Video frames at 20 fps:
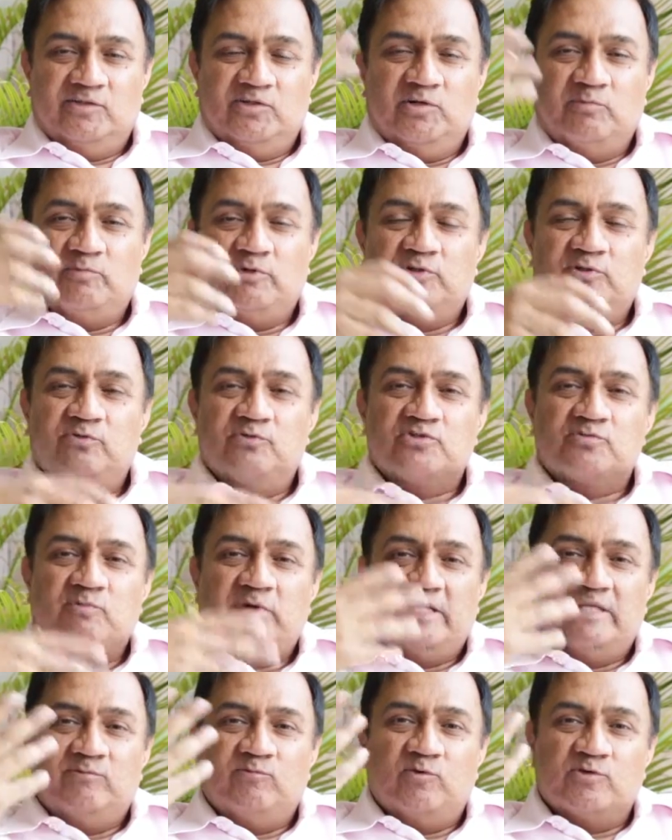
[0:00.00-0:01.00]
he produced
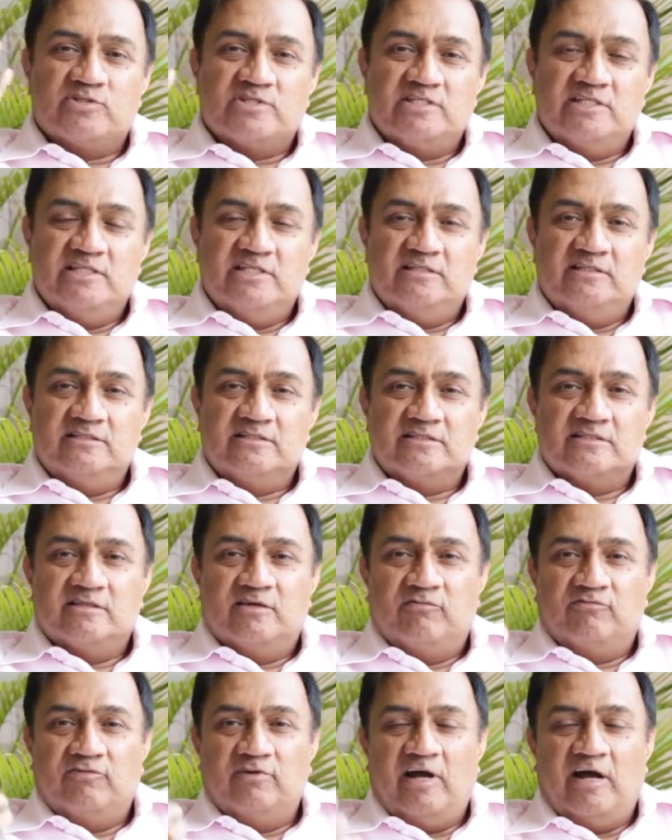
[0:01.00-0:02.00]
many more seeds,
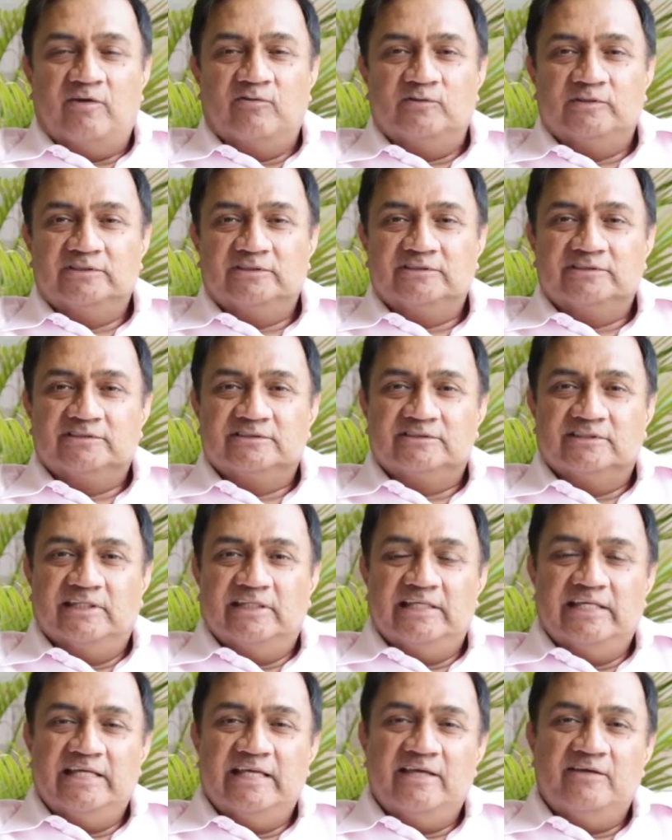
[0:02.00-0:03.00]
flowers,
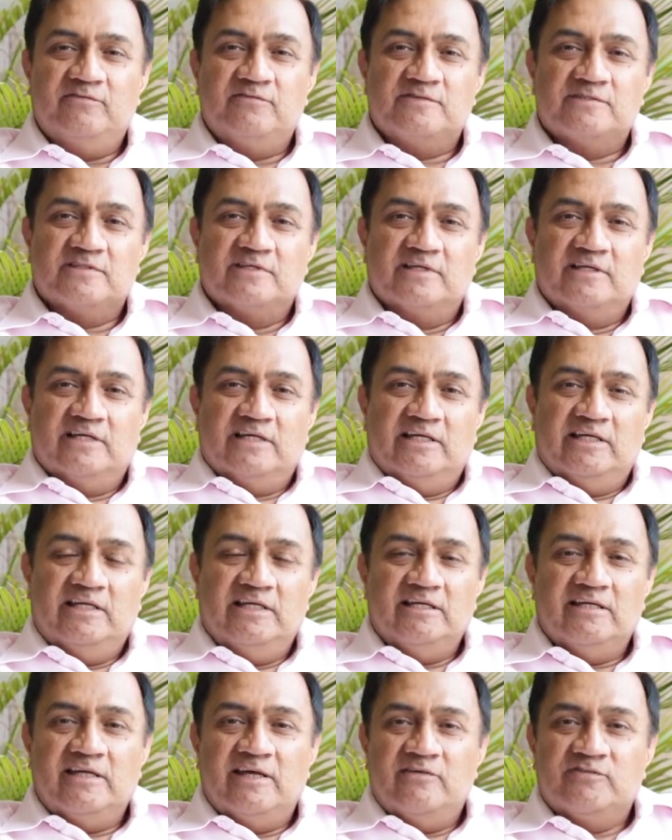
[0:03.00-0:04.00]
leaves.
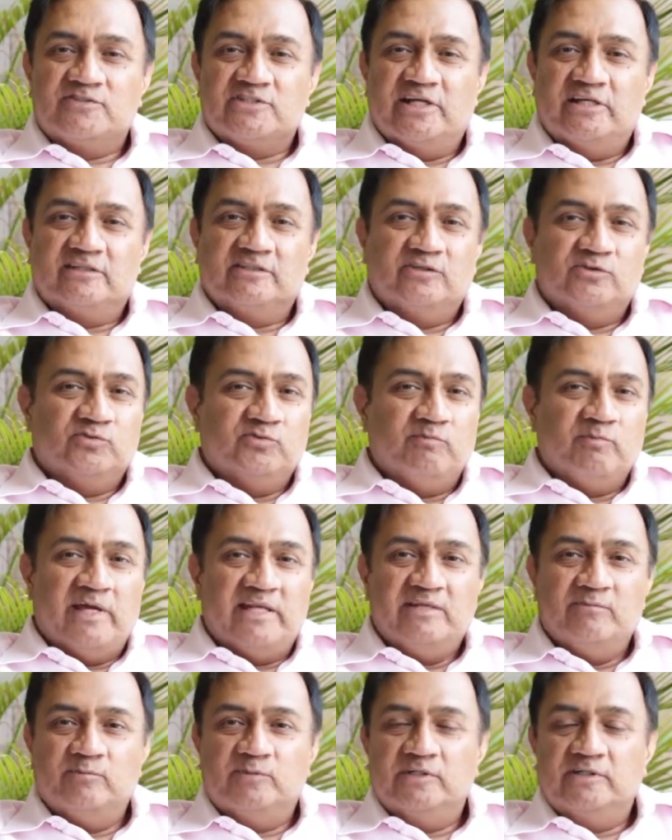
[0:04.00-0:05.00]
He gave shelter to
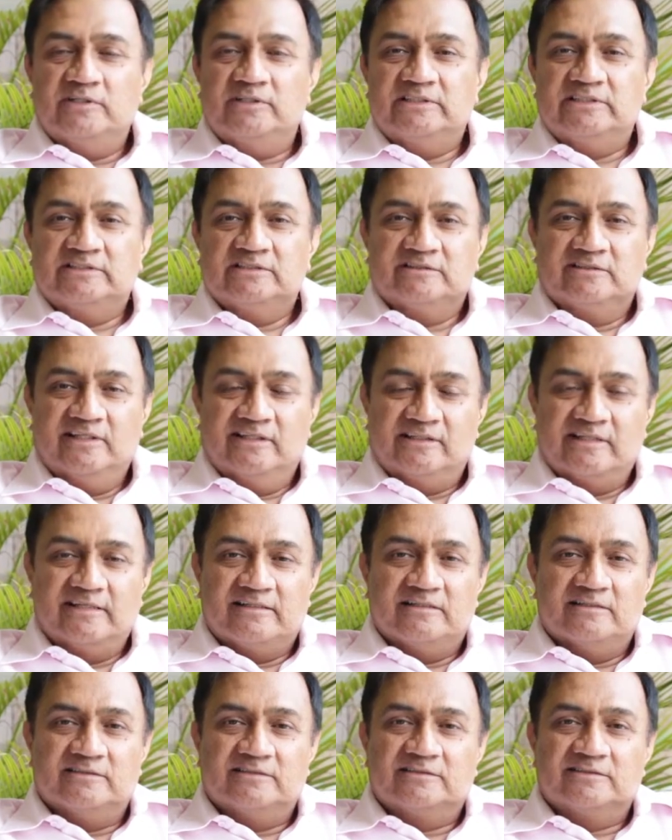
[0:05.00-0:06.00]
many birds,
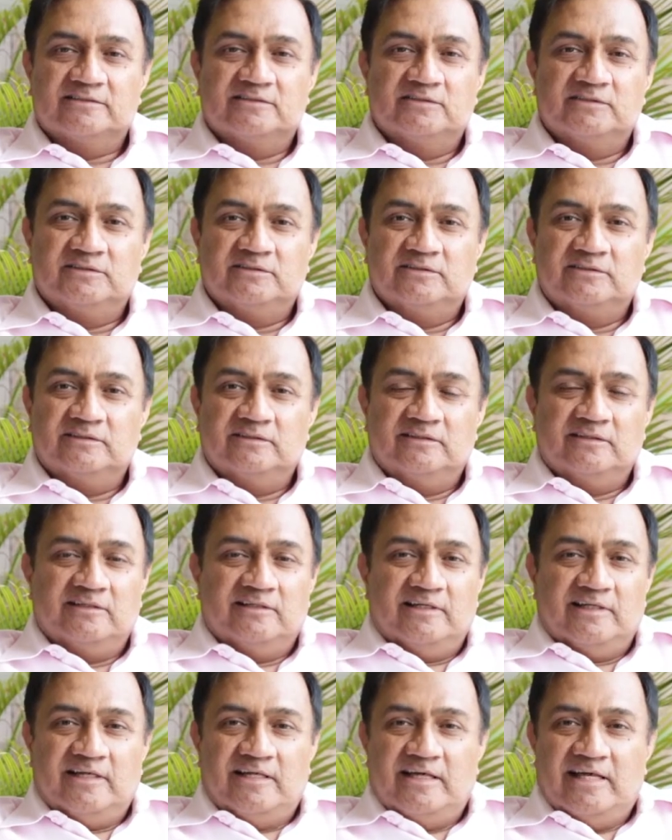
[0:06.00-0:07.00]
critters,
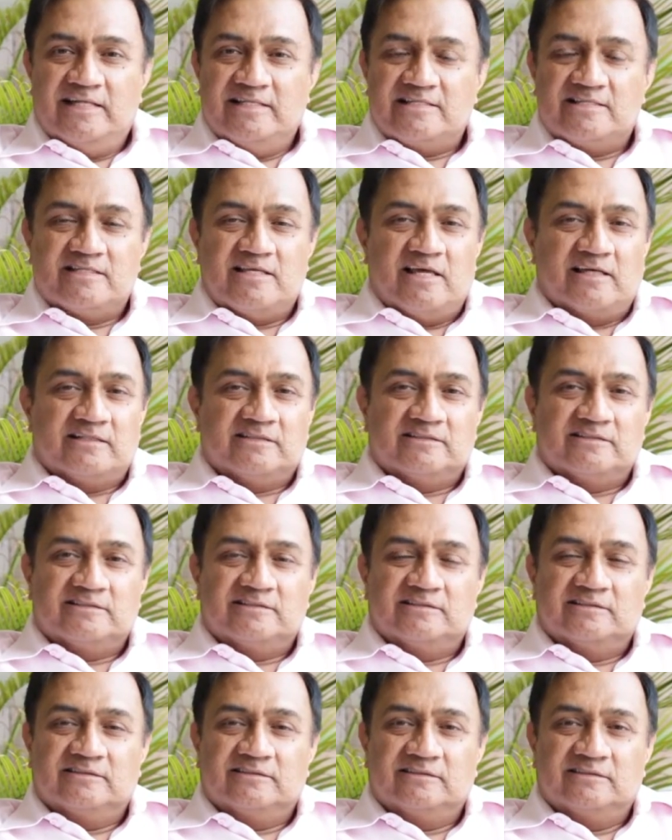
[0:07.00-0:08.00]

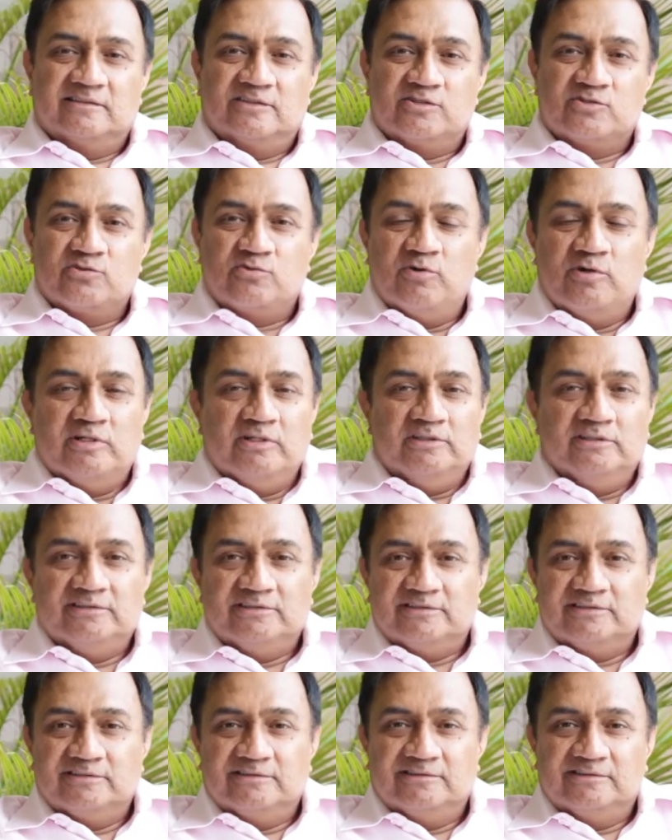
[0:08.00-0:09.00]
insects,
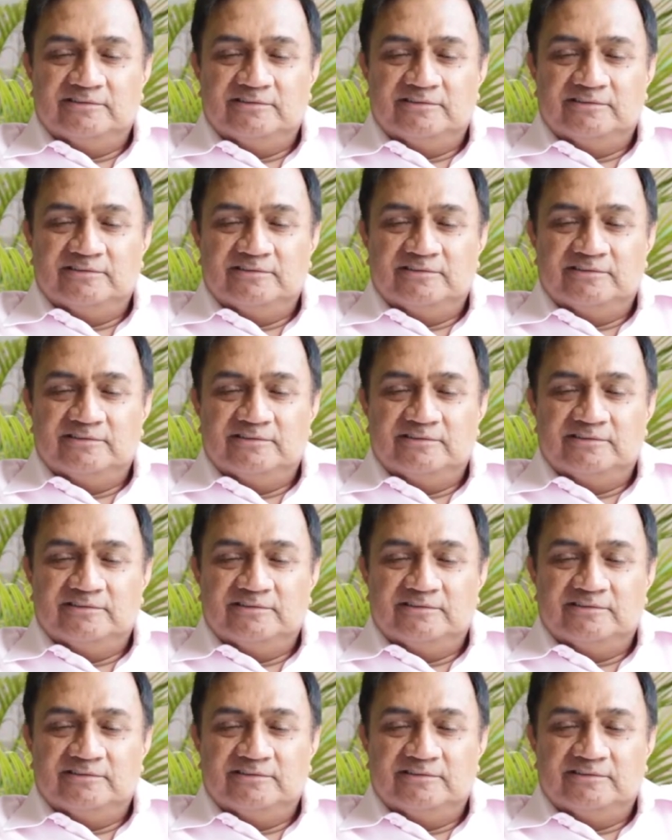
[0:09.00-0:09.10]
squirrels.